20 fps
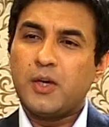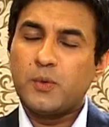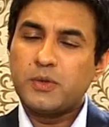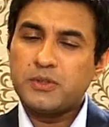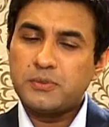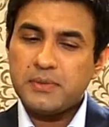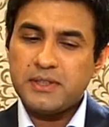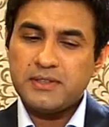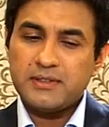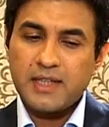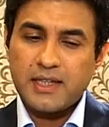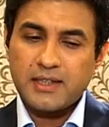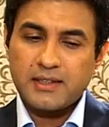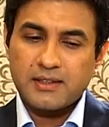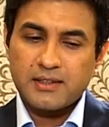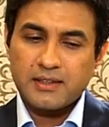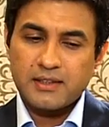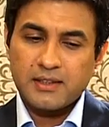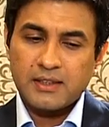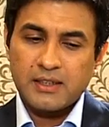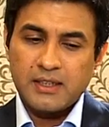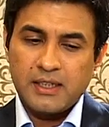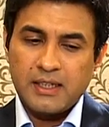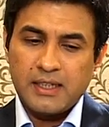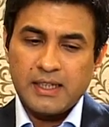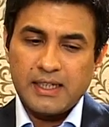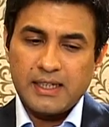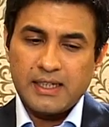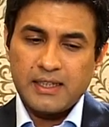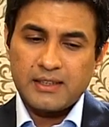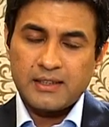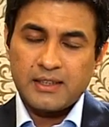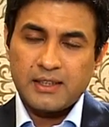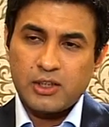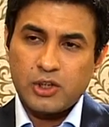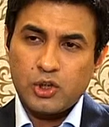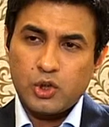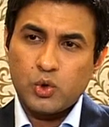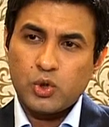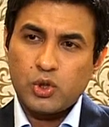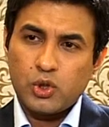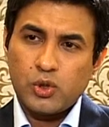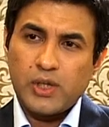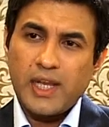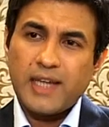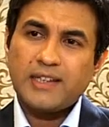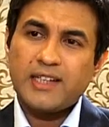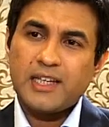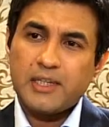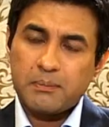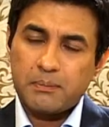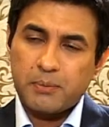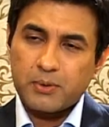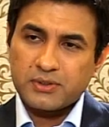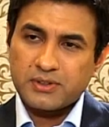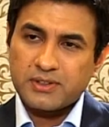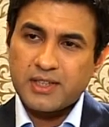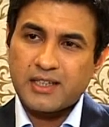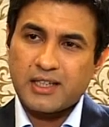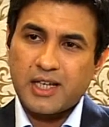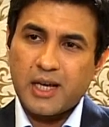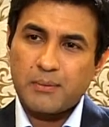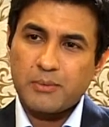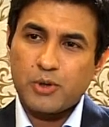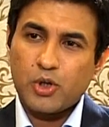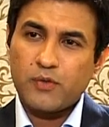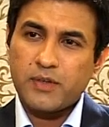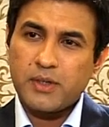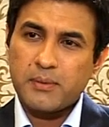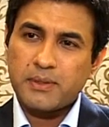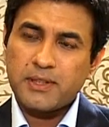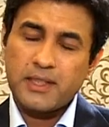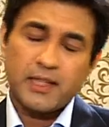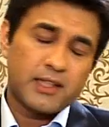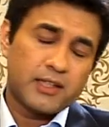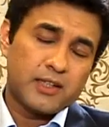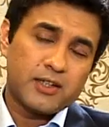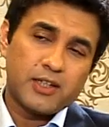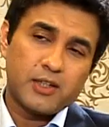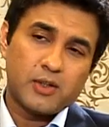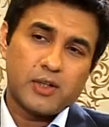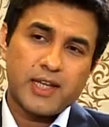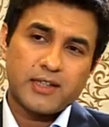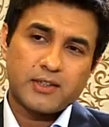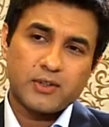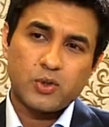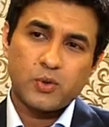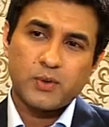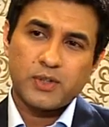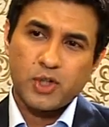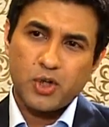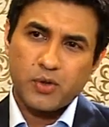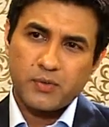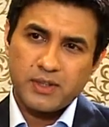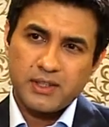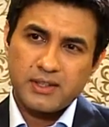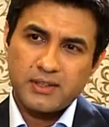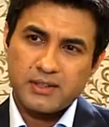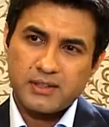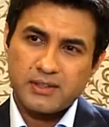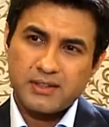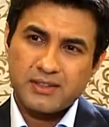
Which means that you like the inputs that come your way, but at the end of the day, you like to do it your way?